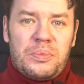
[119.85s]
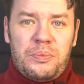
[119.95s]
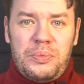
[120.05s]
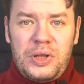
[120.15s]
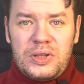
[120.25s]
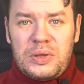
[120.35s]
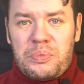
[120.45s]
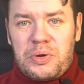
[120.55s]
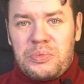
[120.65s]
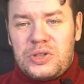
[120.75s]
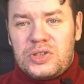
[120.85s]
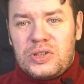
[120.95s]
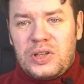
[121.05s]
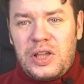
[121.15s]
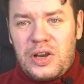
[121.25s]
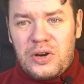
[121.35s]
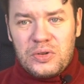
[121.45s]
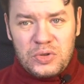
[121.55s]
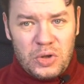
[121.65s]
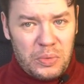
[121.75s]
build the permission layer
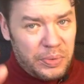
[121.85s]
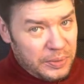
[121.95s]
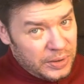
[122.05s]
on top.